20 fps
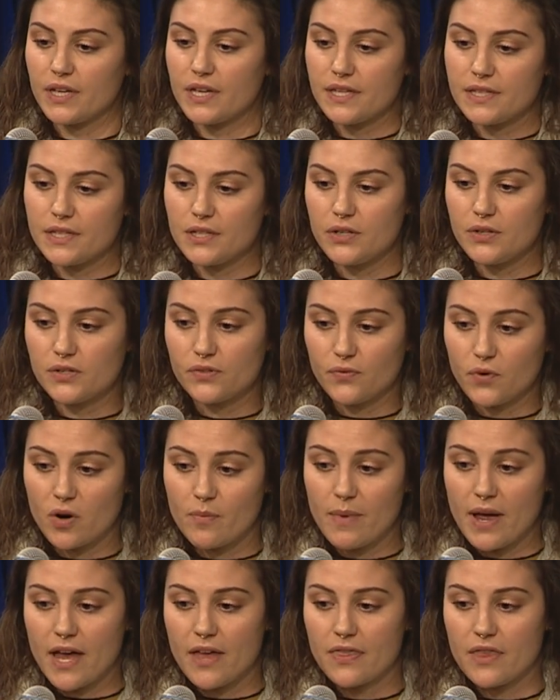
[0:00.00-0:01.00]
easy-to-use
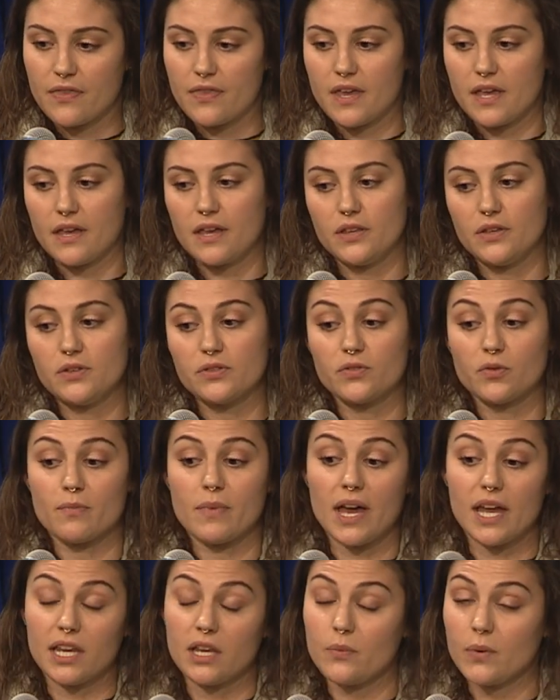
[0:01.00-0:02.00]
format that they can use from
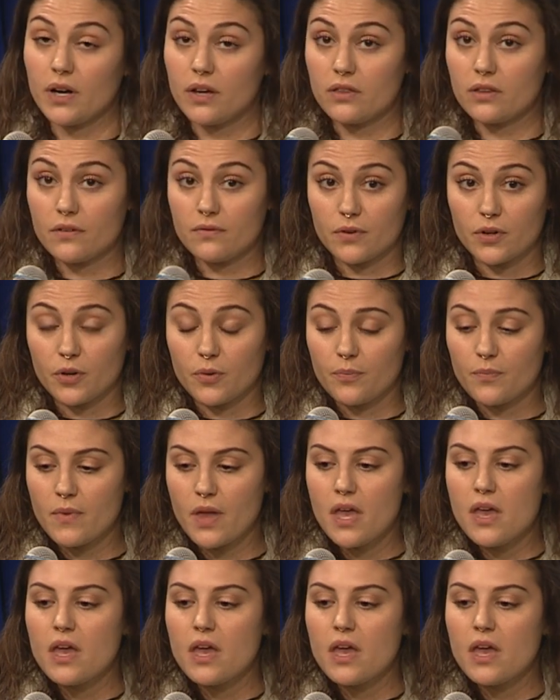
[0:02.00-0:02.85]
anywhere in their room,